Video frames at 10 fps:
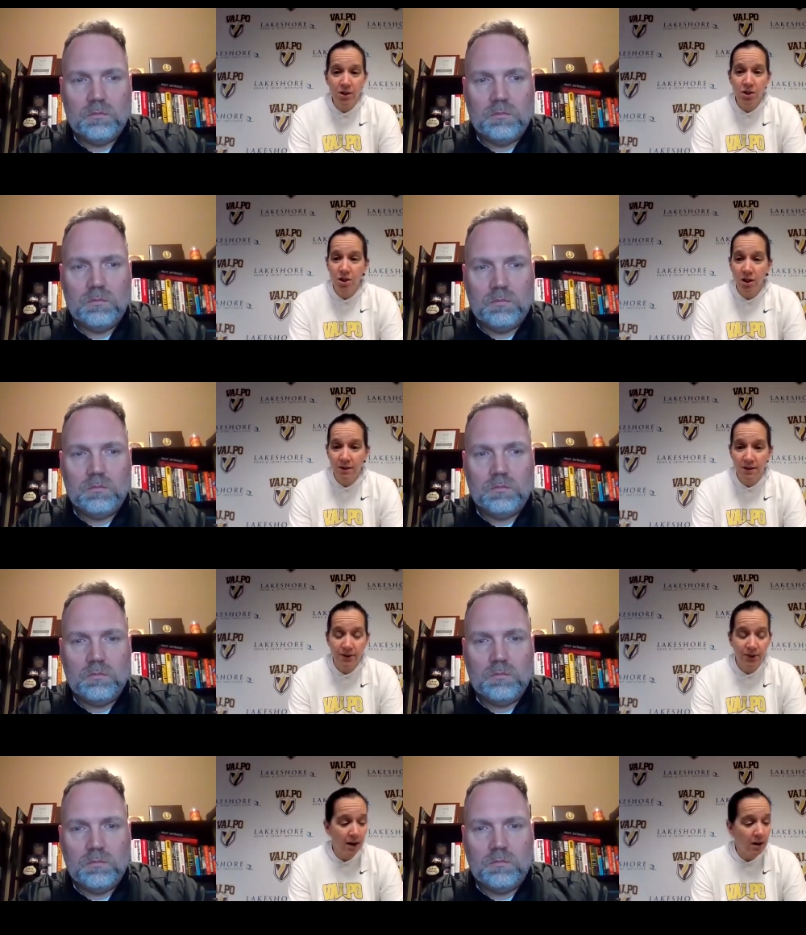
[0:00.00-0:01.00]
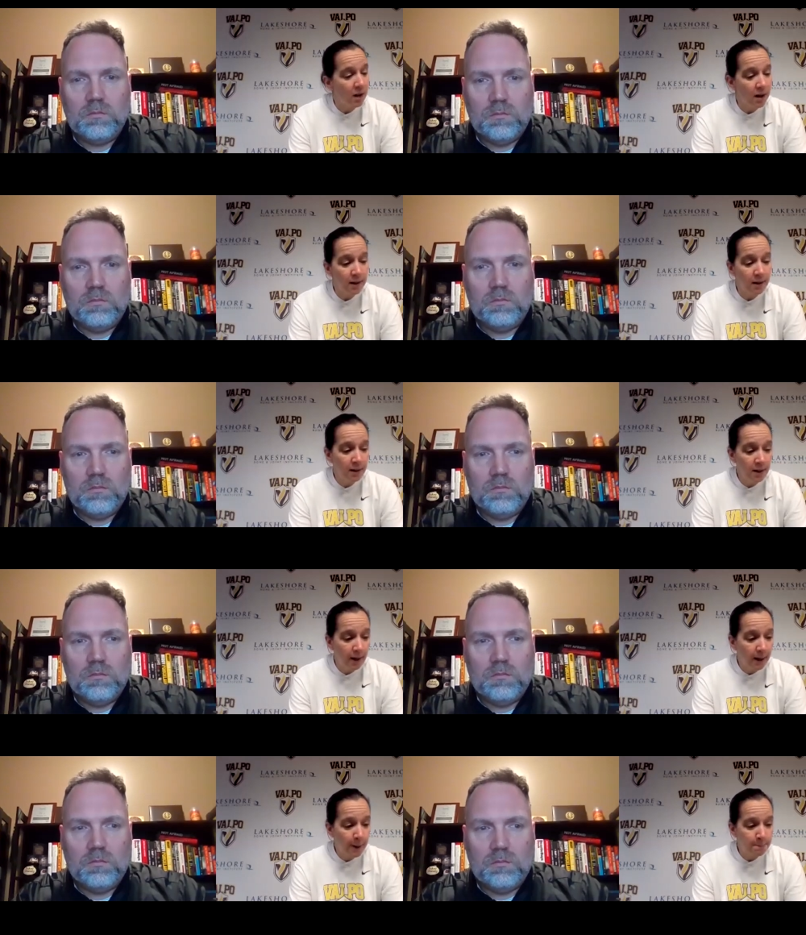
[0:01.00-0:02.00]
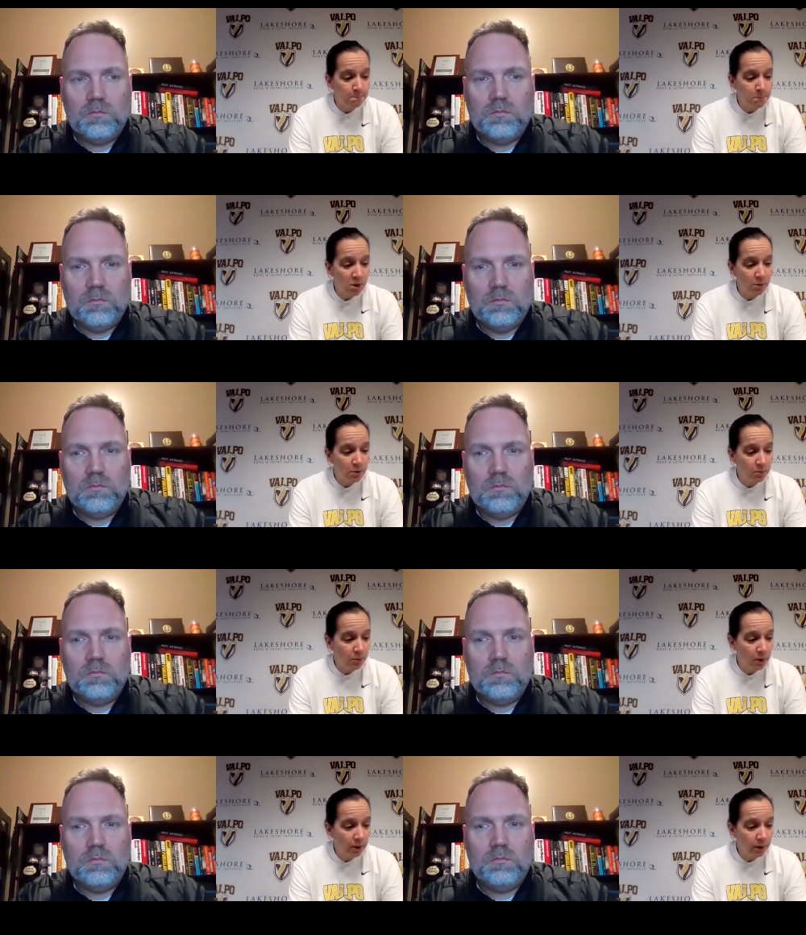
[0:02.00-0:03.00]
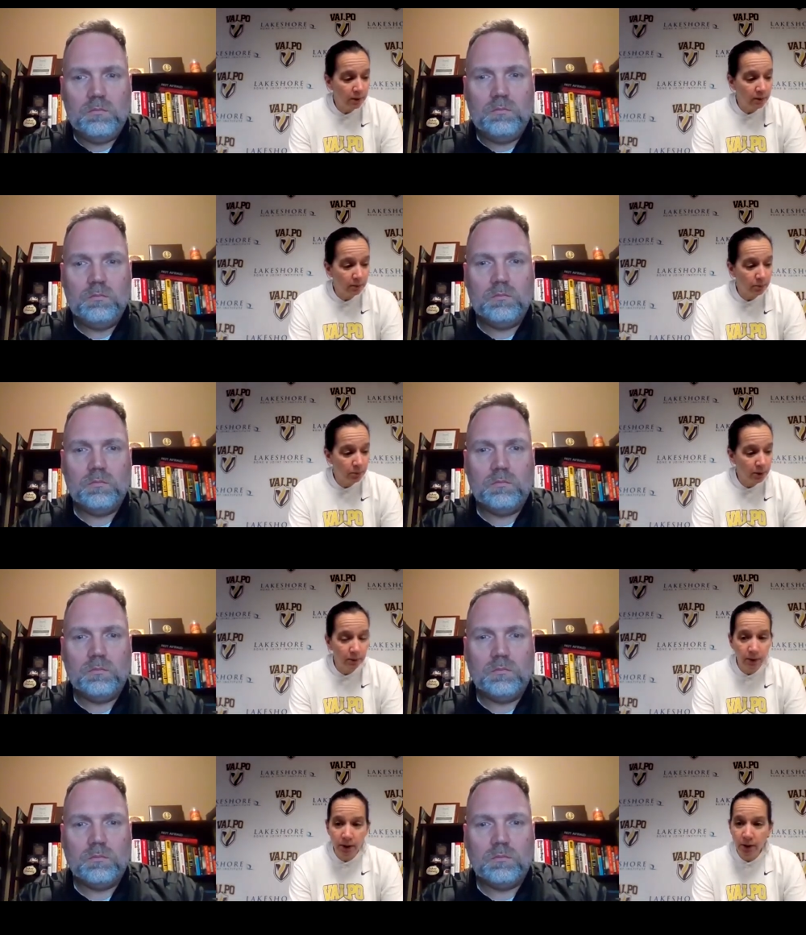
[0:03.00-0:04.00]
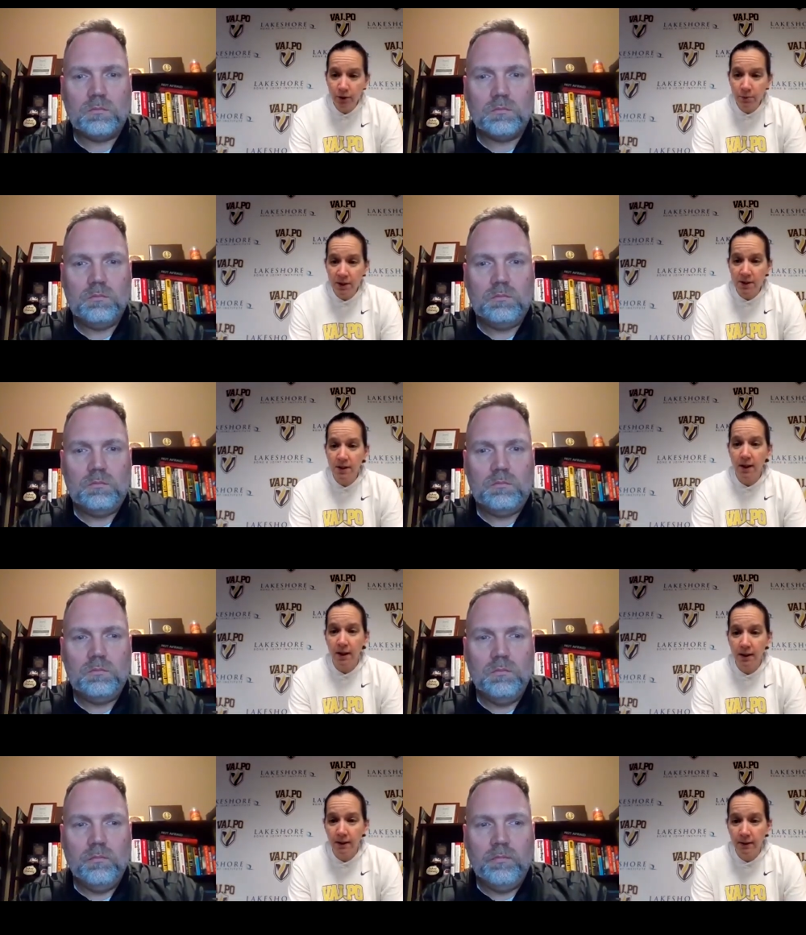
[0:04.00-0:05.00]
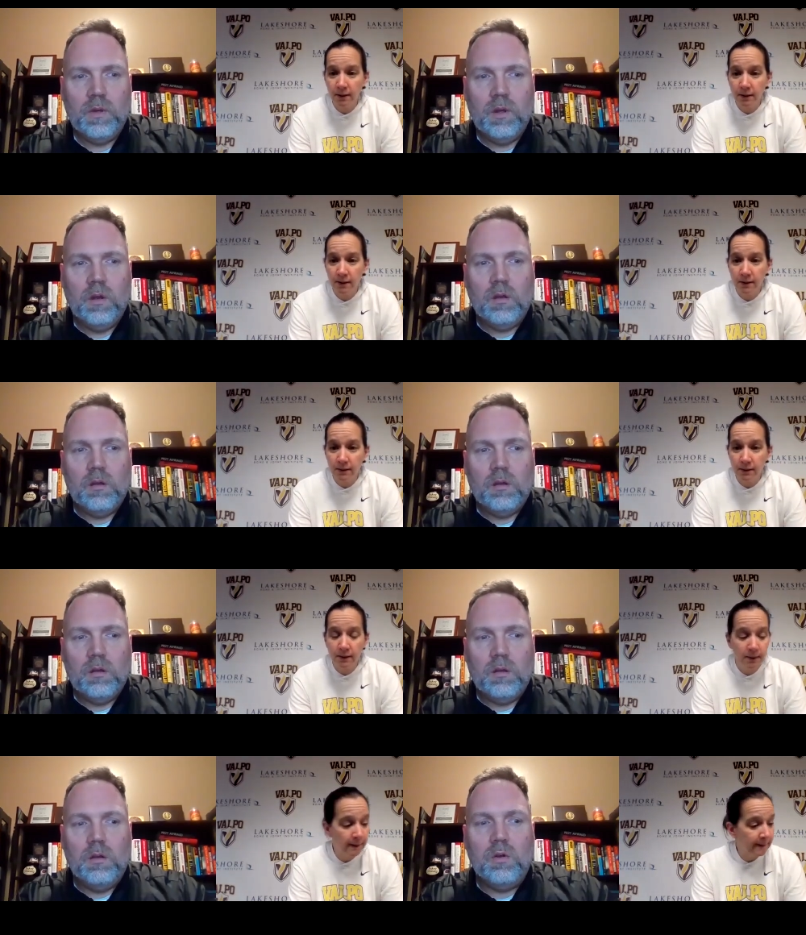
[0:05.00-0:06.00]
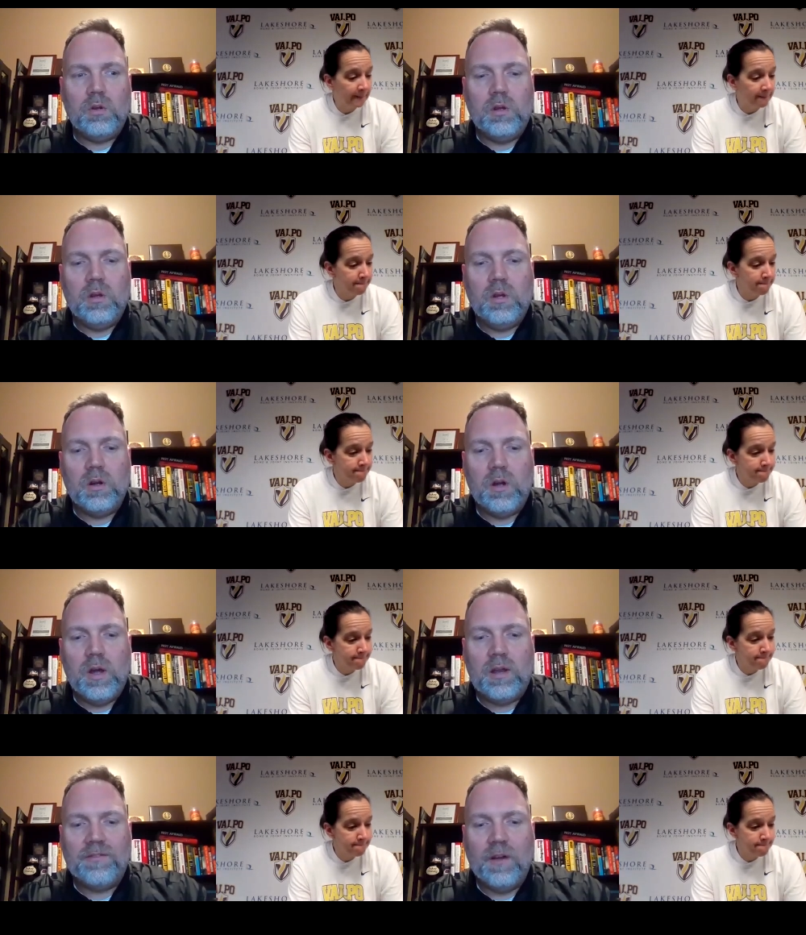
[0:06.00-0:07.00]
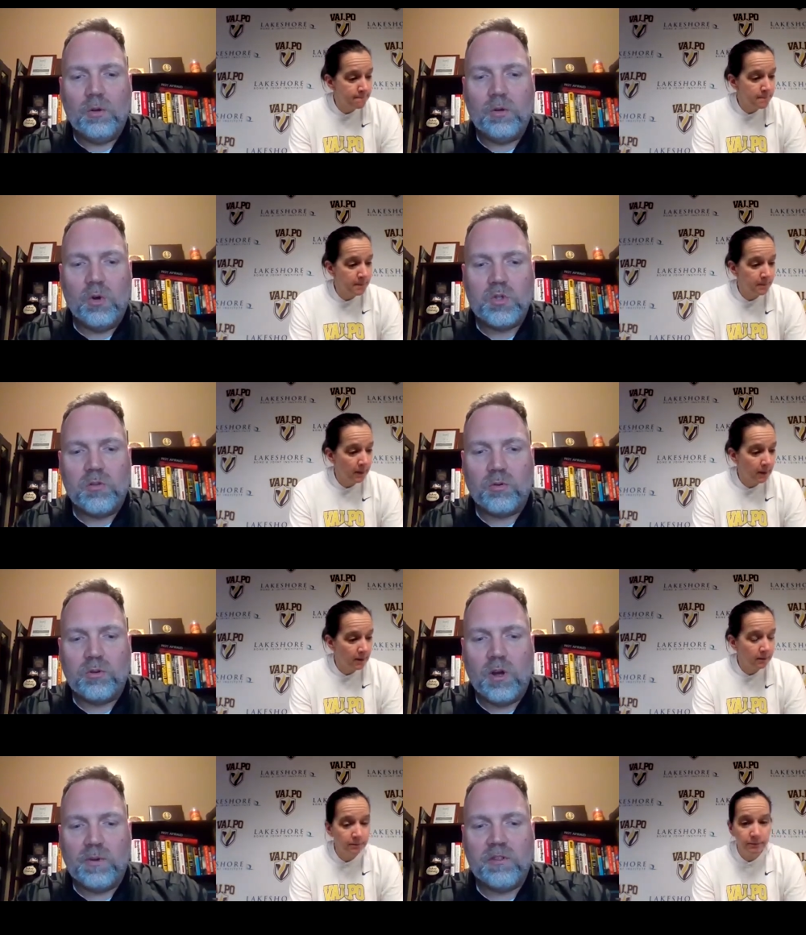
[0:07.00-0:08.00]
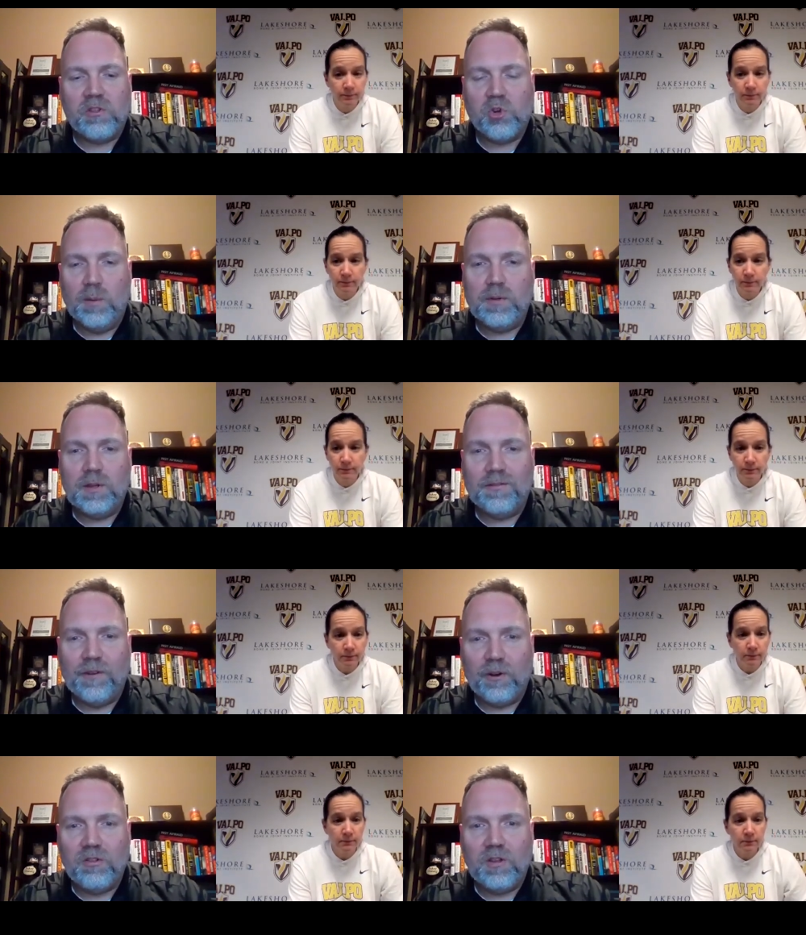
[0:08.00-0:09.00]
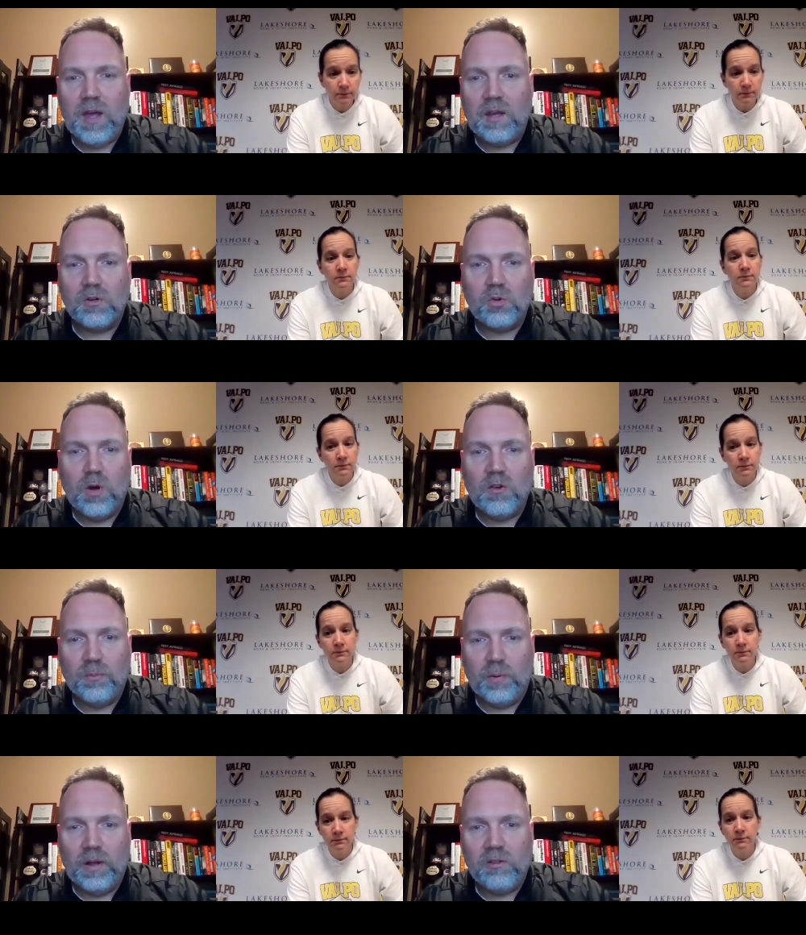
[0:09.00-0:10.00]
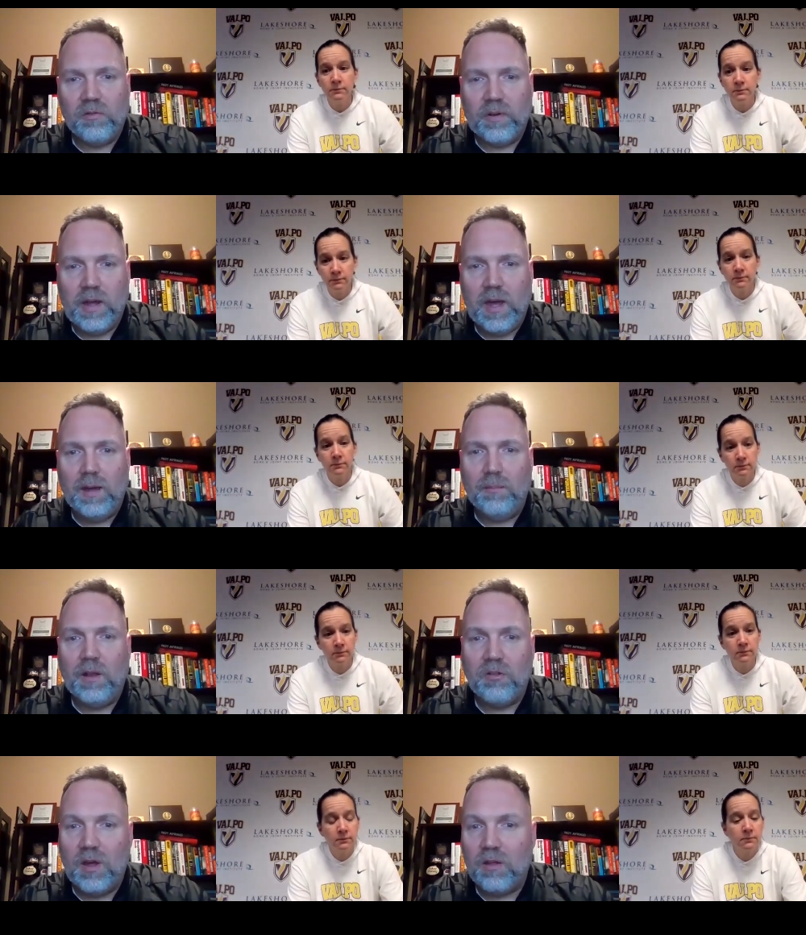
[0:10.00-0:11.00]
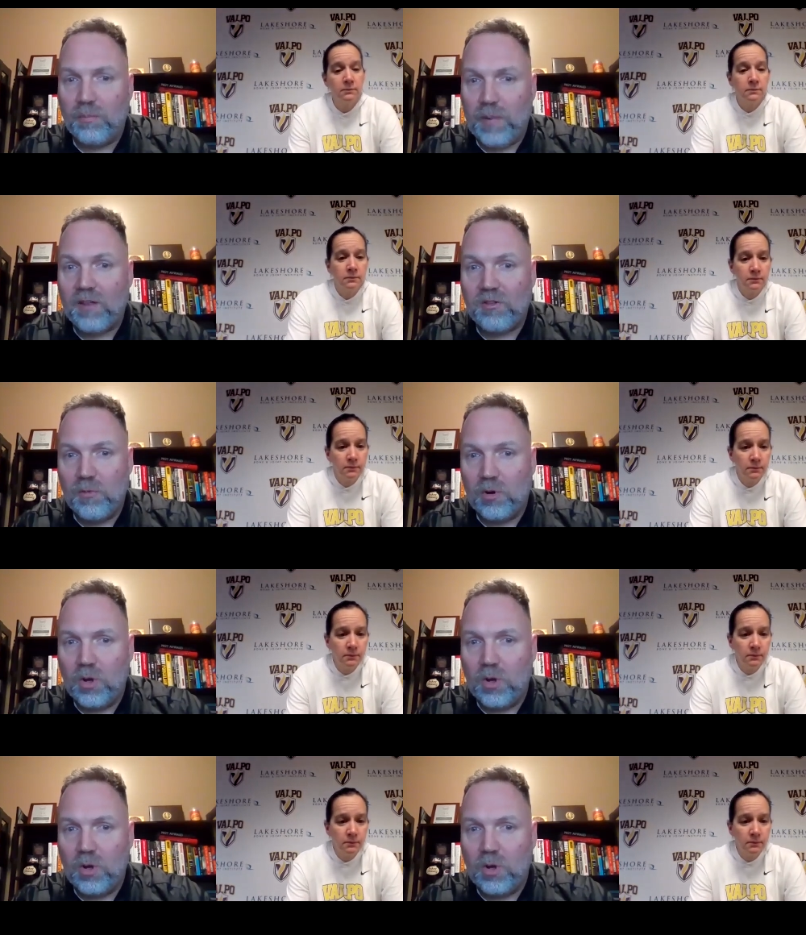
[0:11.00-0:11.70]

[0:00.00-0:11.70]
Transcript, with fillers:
Speaker 1: finished. She got to the foul line. Um, she was a really, really, really huge piece today
Speaker 2: you you hear NFL coaches will talk about scripting the first ten or twelve plays mm-hmm. of hmm. a game. As as a basketball